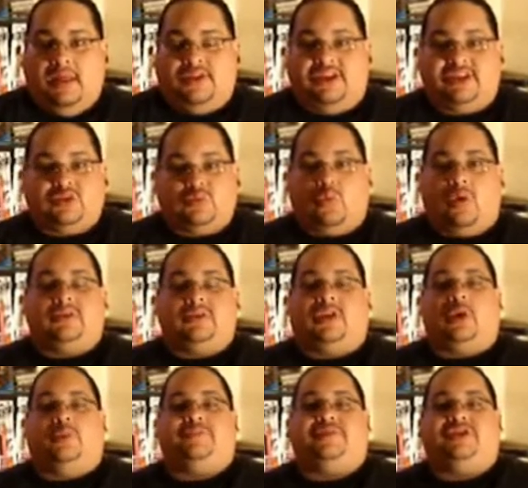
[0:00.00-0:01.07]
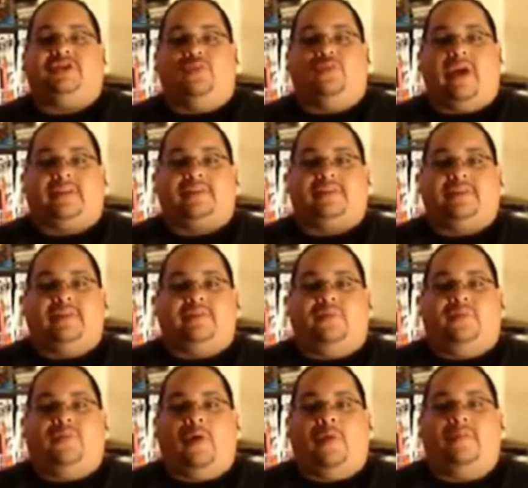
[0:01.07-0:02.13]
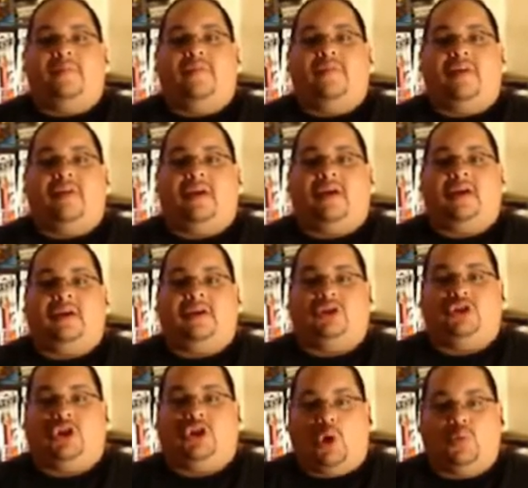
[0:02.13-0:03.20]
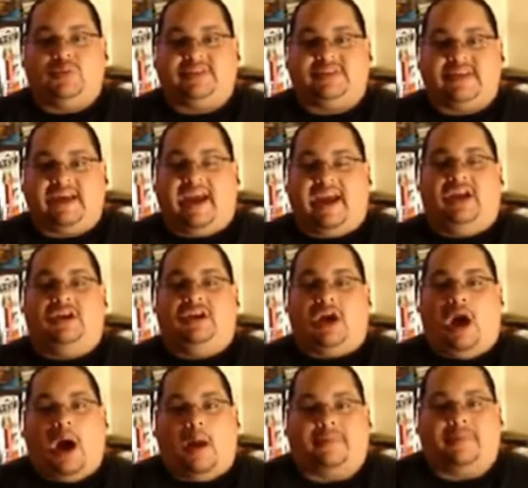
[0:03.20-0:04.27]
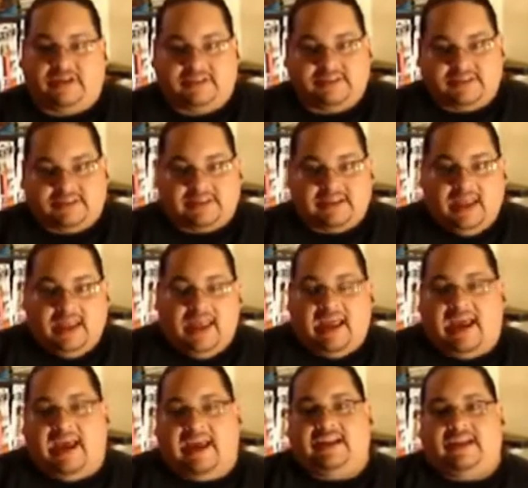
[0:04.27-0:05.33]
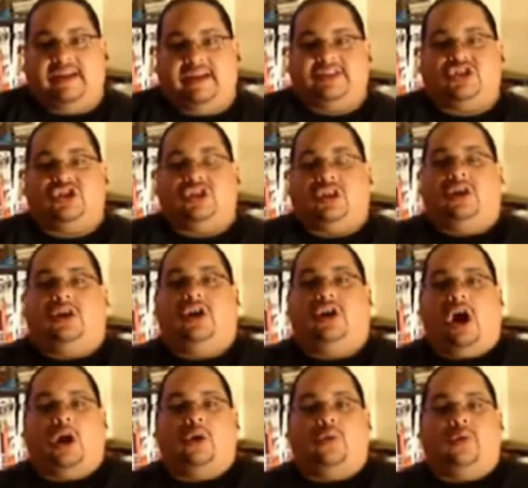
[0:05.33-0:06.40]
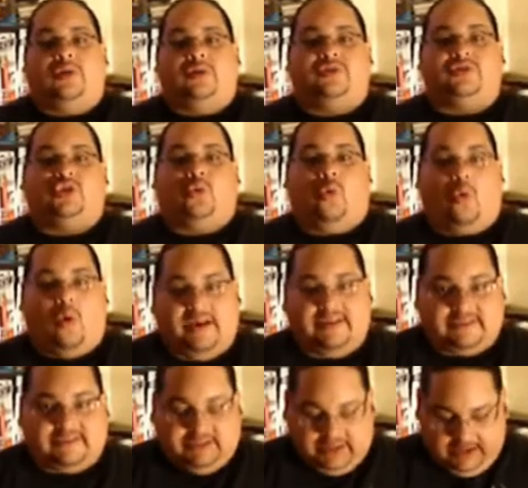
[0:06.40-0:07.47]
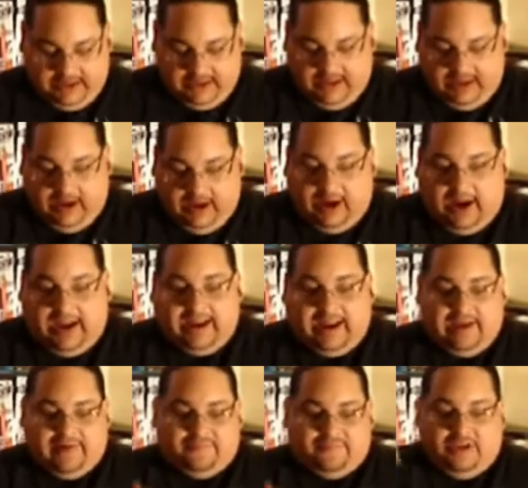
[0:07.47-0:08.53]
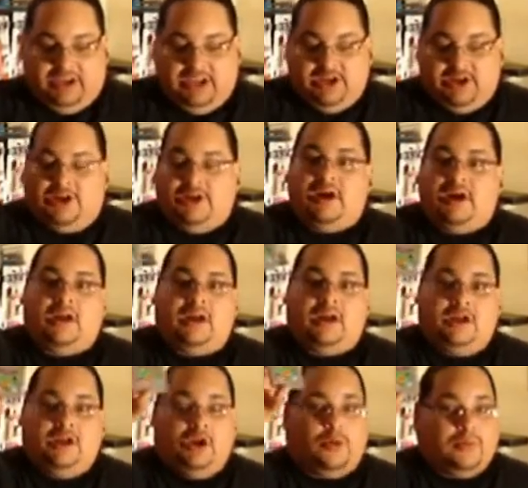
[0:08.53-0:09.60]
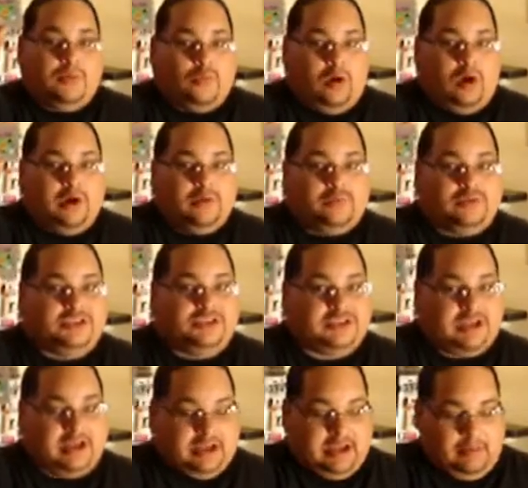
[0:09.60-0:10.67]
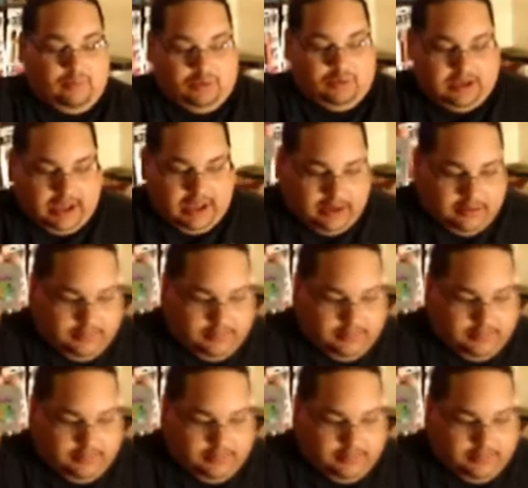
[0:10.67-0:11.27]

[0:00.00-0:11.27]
This one comes directly from Ghosts and Goblins, and it is Gargoyle's Quest. I got here number 1, which is a Game Boy game.